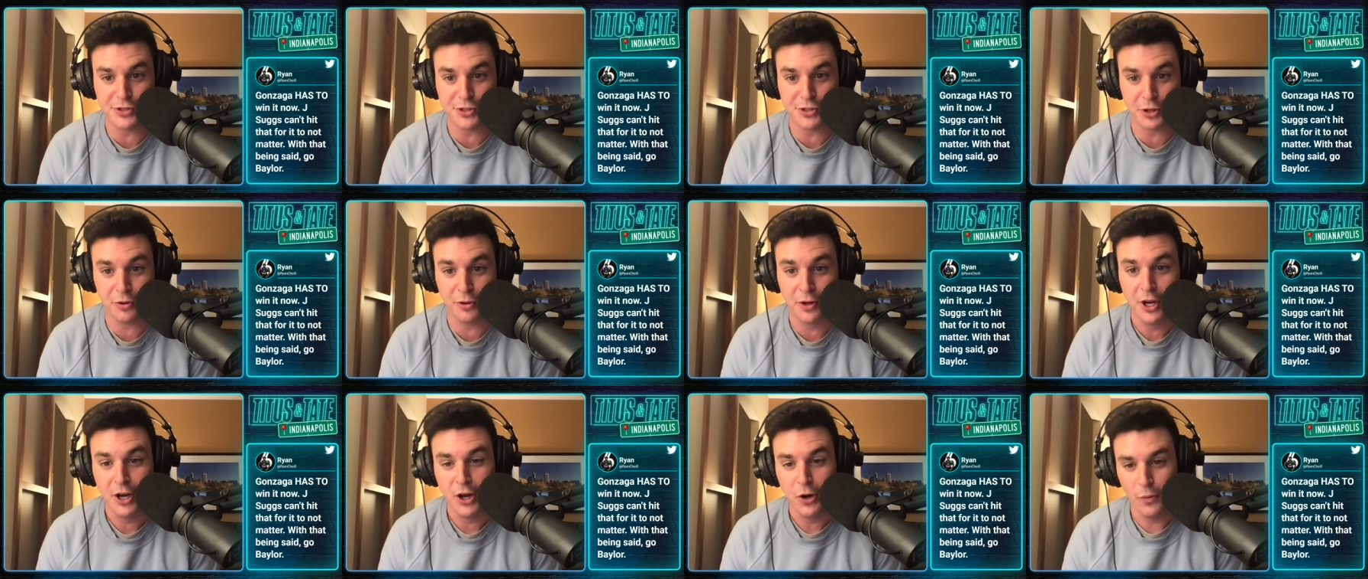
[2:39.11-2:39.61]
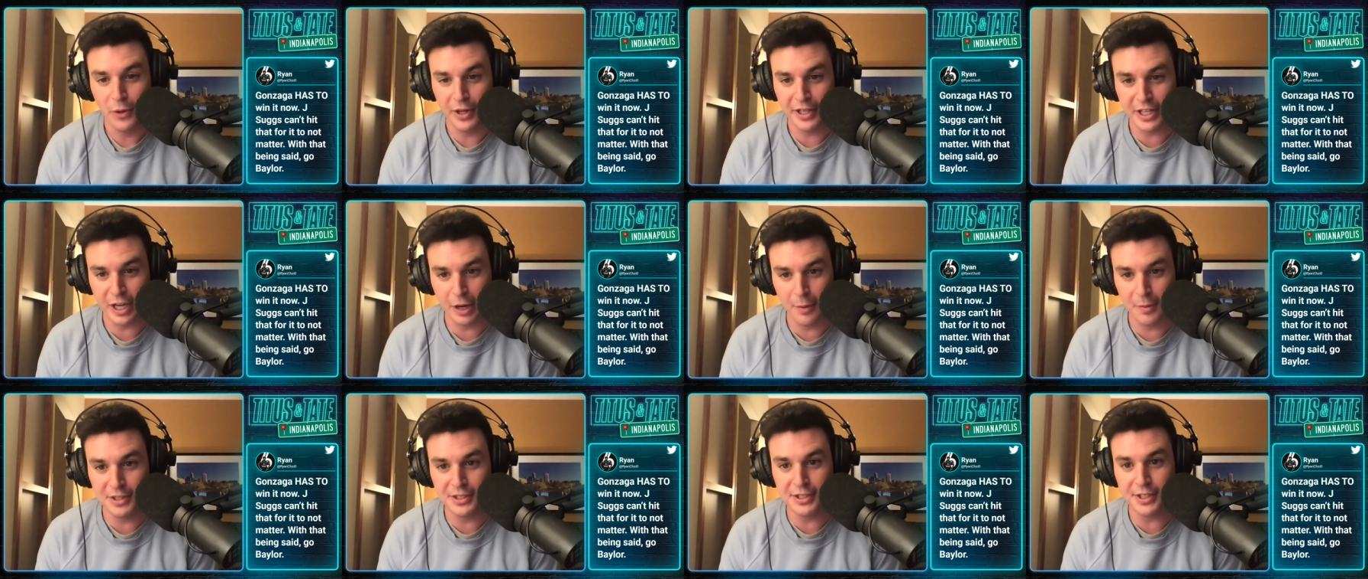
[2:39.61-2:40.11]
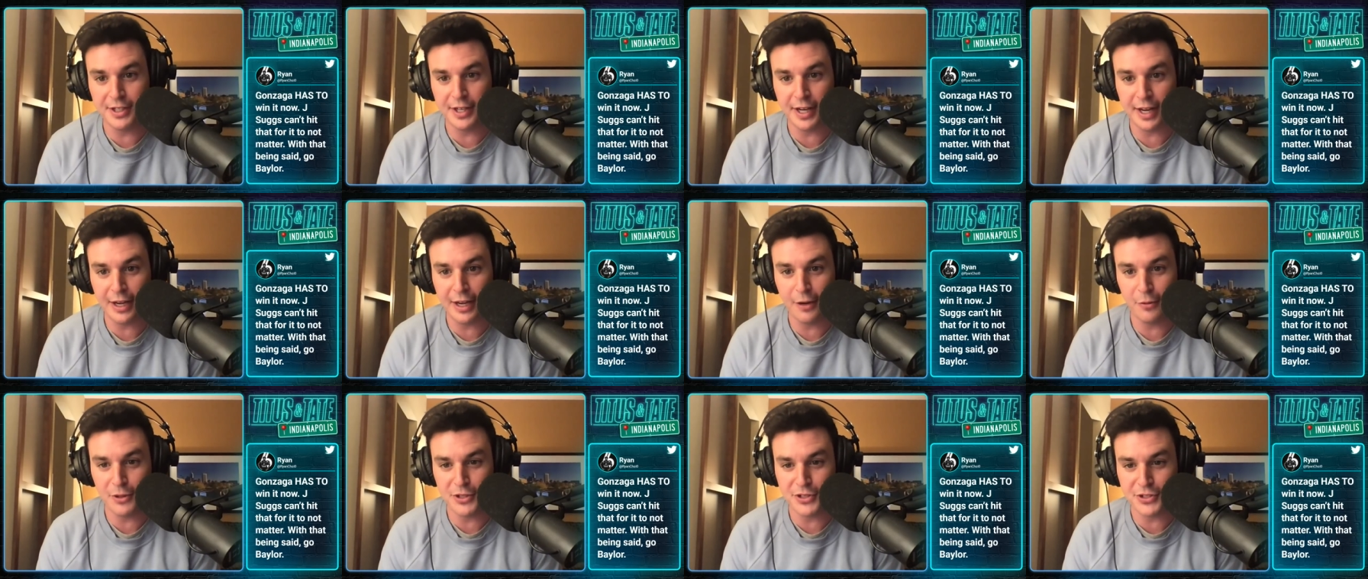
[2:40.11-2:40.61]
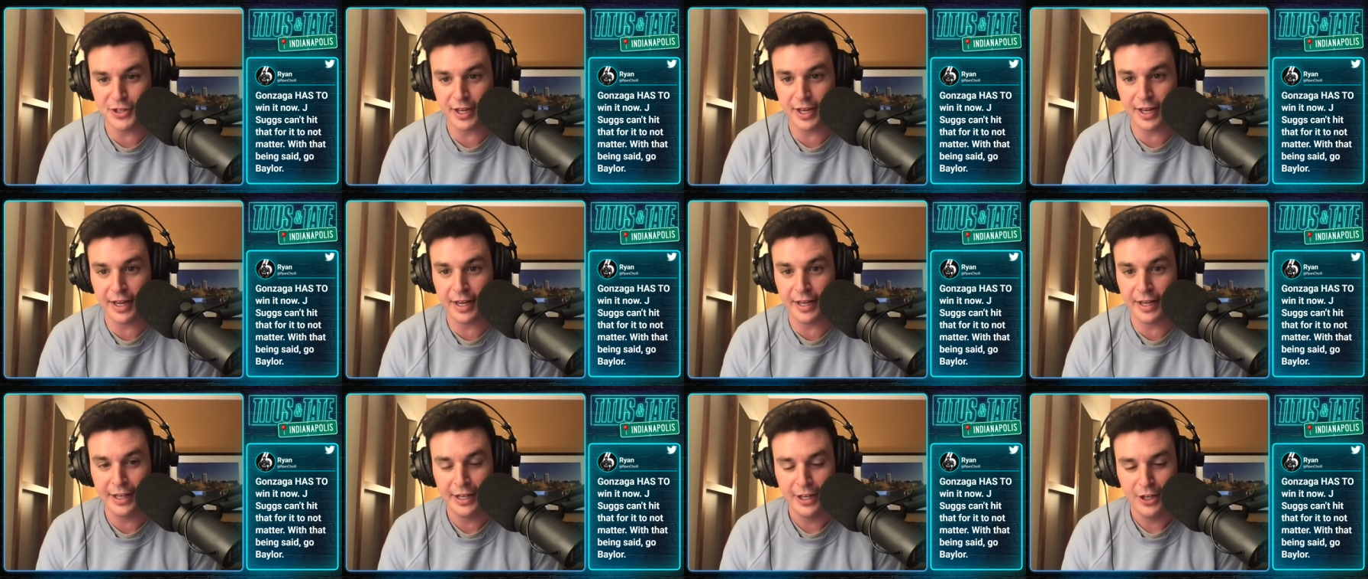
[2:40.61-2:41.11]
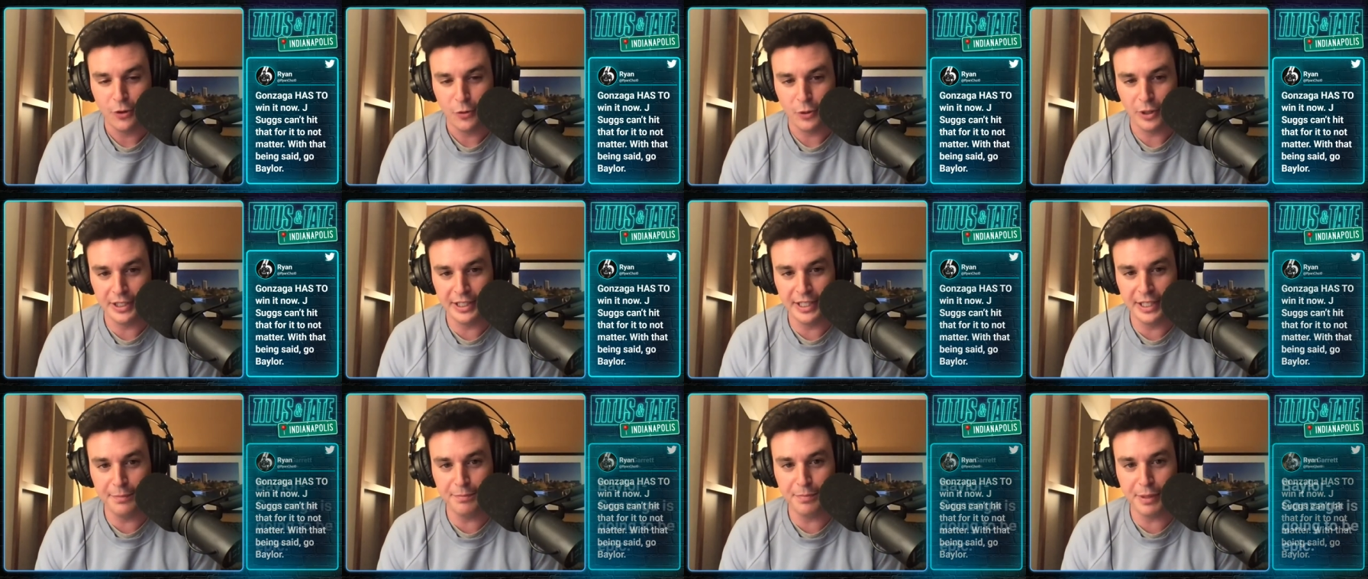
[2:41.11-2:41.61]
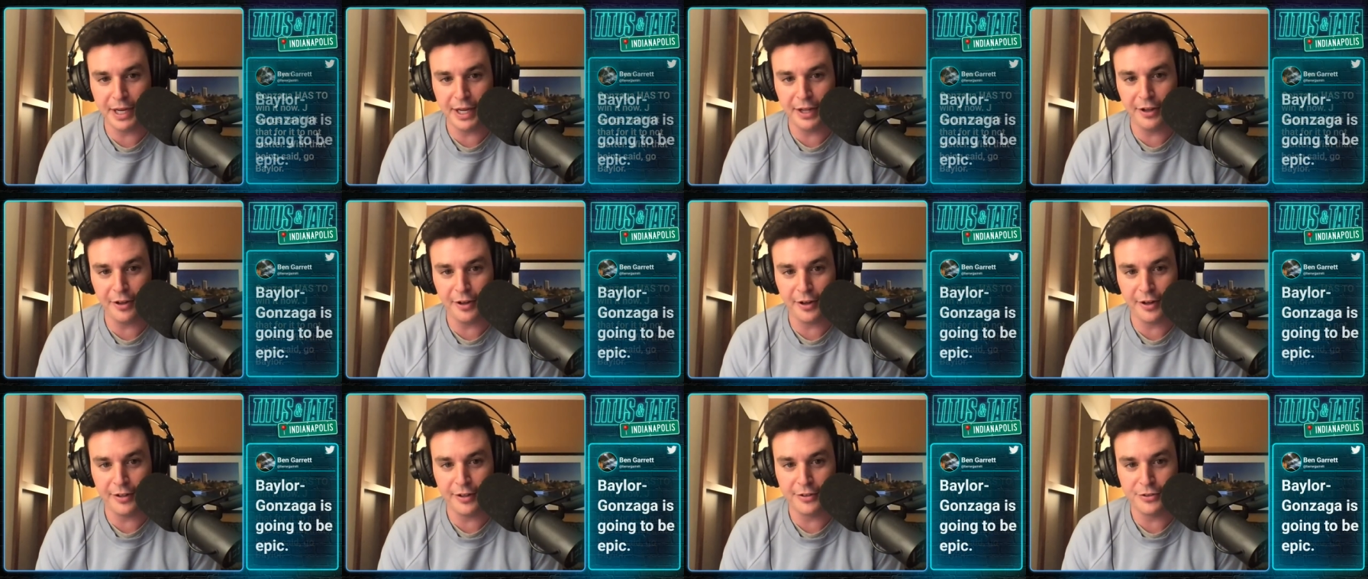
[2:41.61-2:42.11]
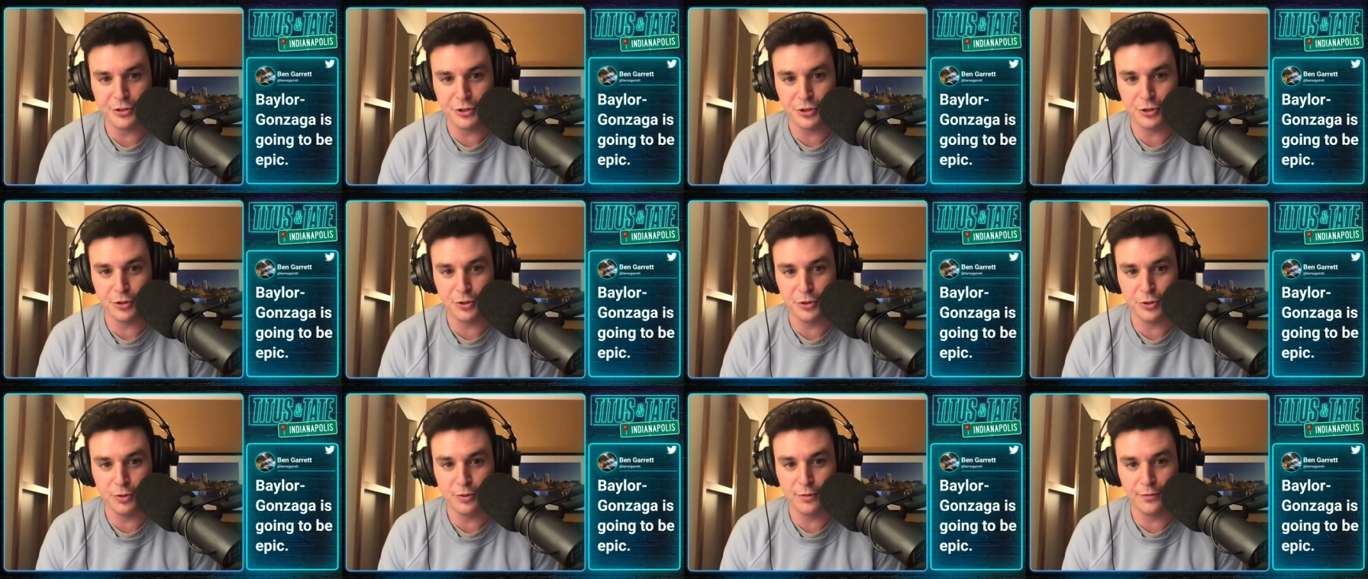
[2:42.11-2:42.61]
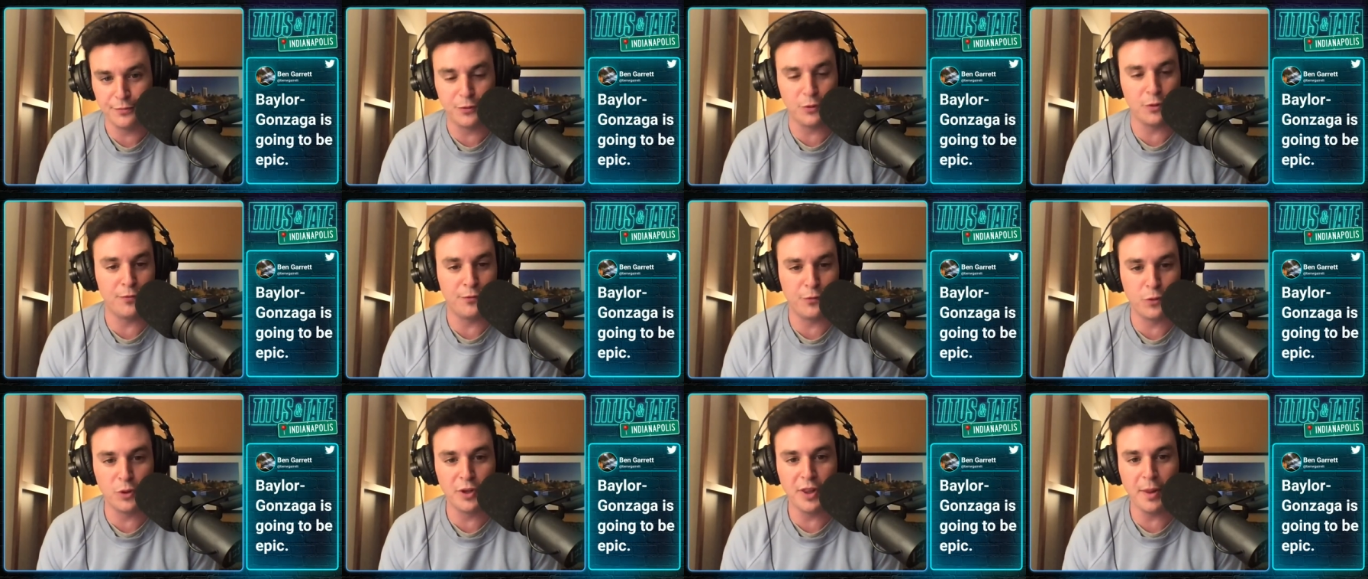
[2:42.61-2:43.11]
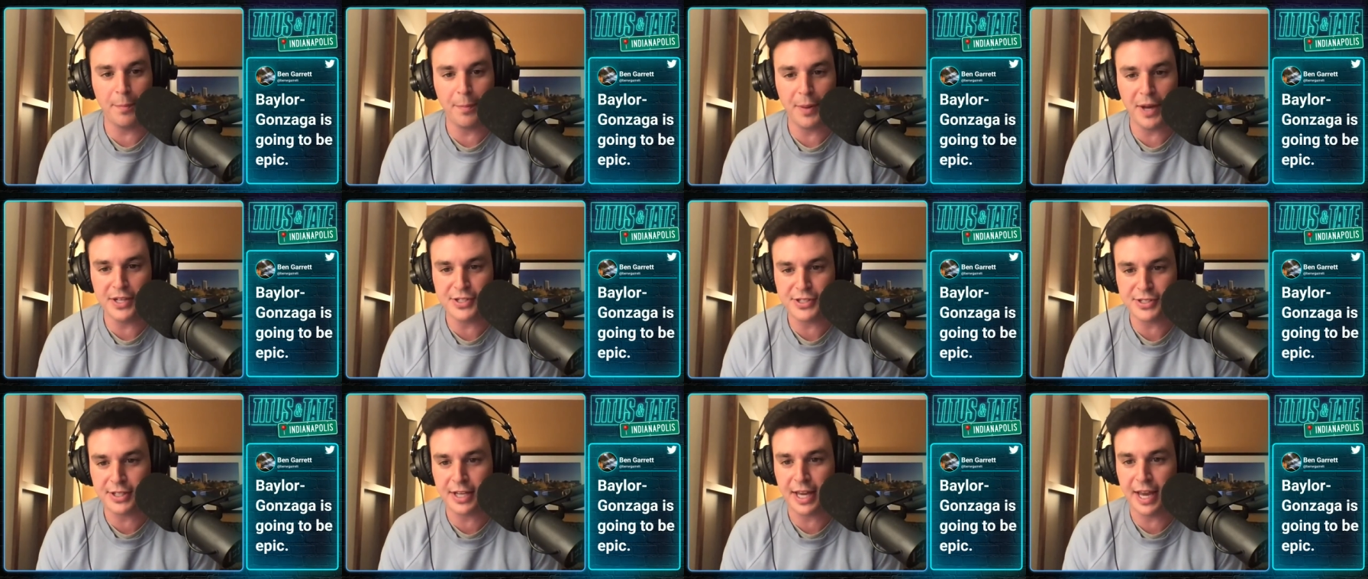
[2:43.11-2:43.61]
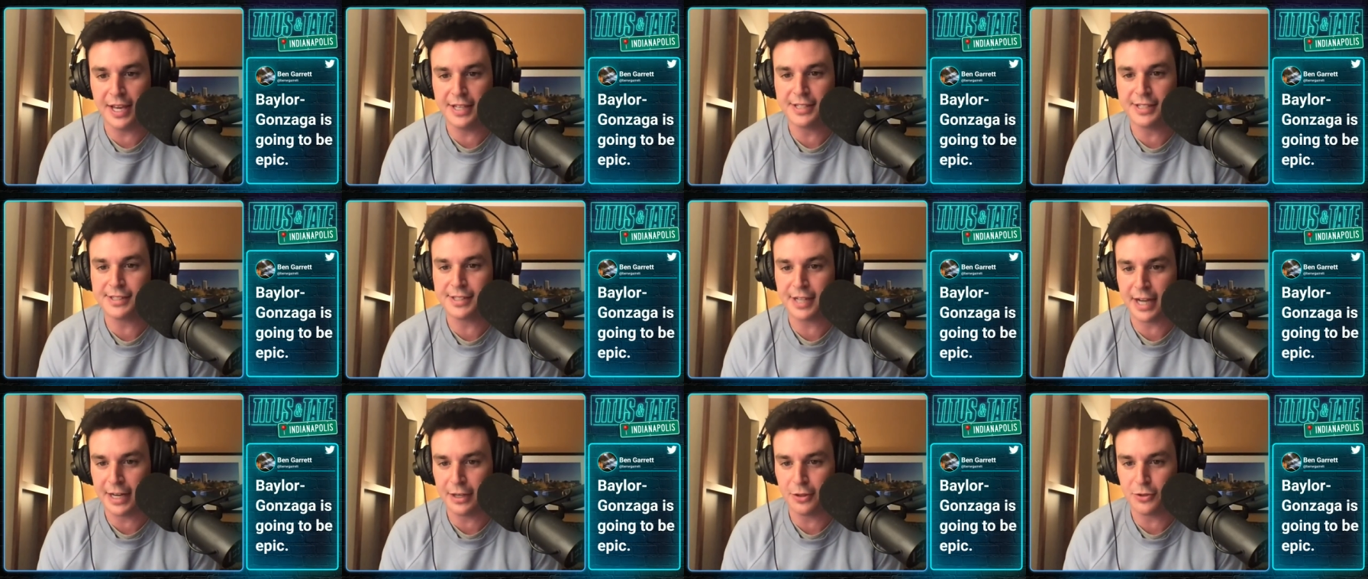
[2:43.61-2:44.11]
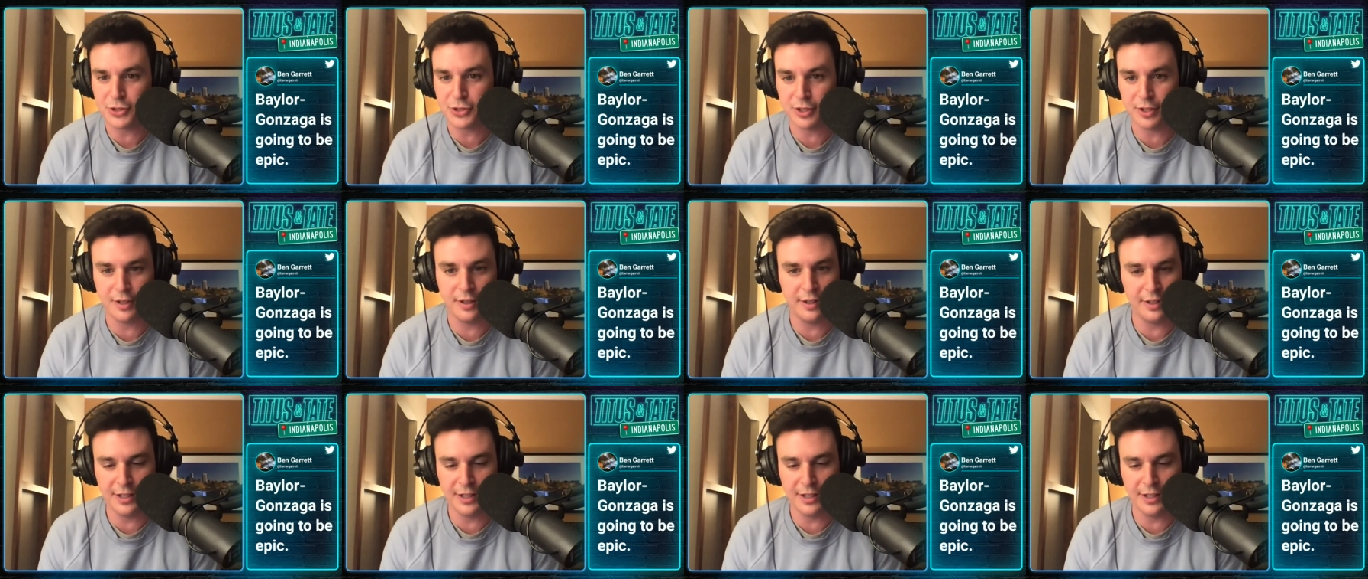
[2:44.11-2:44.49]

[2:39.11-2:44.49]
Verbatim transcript: Yes. So we come in today, we say we need Baylor to for, for the best case title scenario.